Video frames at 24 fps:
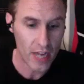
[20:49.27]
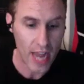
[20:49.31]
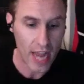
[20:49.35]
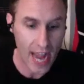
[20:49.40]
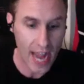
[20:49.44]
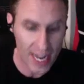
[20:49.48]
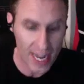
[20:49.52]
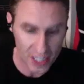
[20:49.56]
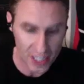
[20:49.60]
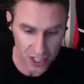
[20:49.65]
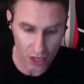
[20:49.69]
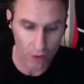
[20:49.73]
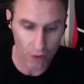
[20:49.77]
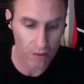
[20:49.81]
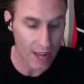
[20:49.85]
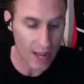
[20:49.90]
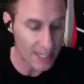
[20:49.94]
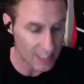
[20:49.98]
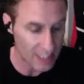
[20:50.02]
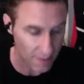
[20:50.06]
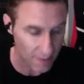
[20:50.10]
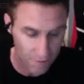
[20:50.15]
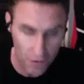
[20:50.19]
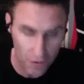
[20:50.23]
And so
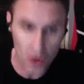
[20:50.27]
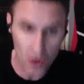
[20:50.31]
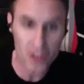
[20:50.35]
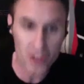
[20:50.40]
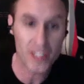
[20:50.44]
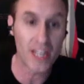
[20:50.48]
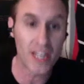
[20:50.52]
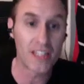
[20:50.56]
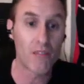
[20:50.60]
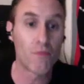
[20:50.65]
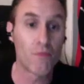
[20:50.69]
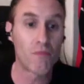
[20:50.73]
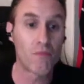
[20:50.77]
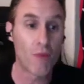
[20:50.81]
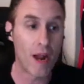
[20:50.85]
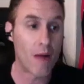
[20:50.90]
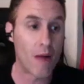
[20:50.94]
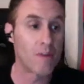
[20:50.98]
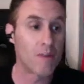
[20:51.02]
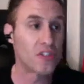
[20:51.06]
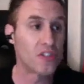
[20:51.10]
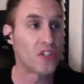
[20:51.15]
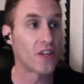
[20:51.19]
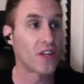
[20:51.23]
that's the first thing I think when I
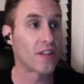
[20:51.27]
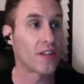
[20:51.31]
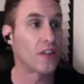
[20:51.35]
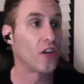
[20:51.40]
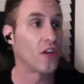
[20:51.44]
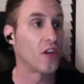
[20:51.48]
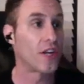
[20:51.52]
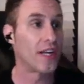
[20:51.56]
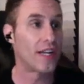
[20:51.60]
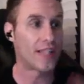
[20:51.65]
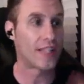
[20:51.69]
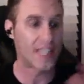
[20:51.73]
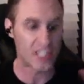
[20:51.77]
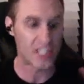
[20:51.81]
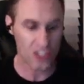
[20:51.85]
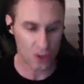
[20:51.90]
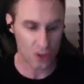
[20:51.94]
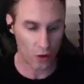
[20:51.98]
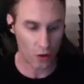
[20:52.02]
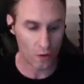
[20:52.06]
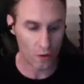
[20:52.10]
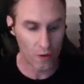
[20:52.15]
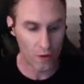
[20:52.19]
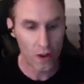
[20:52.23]
was looking at this
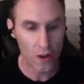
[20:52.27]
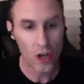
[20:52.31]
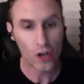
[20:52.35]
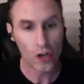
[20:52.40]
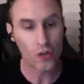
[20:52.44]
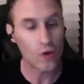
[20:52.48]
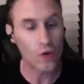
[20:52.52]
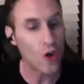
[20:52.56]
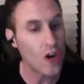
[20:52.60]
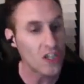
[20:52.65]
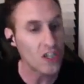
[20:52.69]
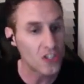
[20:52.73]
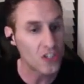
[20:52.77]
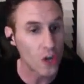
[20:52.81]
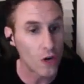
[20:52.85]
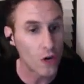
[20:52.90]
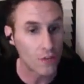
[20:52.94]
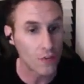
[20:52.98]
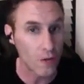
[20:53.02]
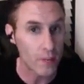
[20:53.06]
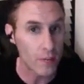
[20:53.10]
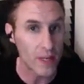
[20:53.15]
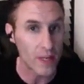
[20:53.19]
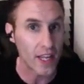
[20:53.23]
whole
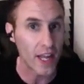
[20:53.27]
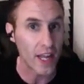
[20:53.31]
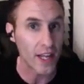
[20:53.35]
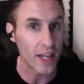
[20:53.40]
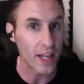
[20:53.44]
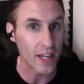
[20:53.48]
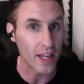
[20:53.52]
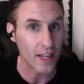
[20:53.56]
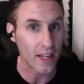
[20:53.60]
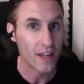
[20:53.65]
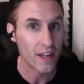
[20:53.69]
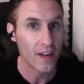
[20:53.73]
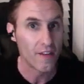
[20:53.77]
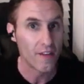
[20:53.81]
crossover beginning.